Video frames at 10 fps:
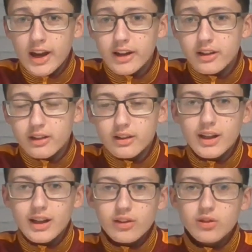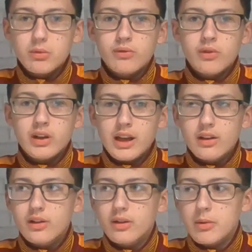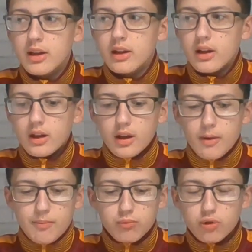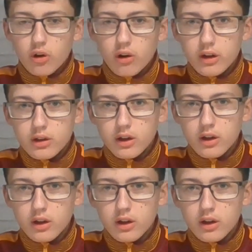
and that's something that needs to be brought in. You know,